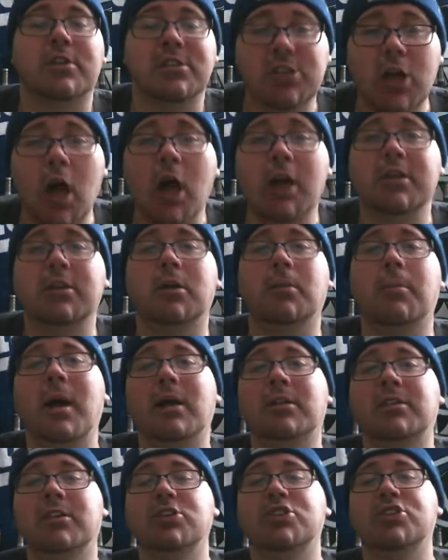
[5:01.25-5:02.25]
is talking
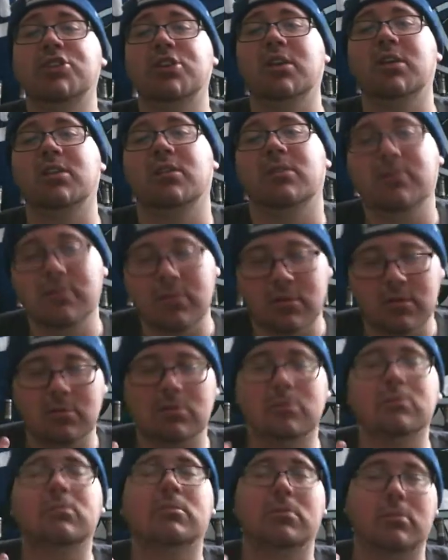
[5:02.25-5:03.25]
about this shit.
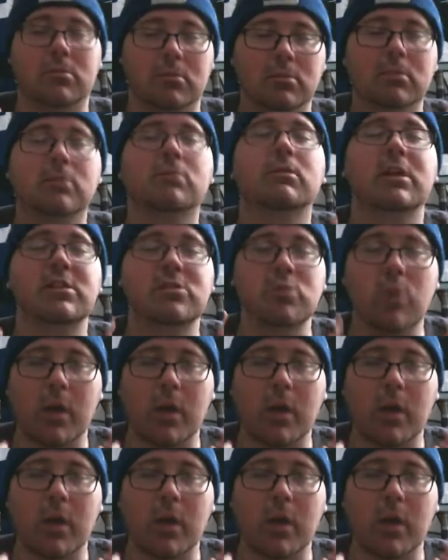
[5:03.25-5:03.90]
That's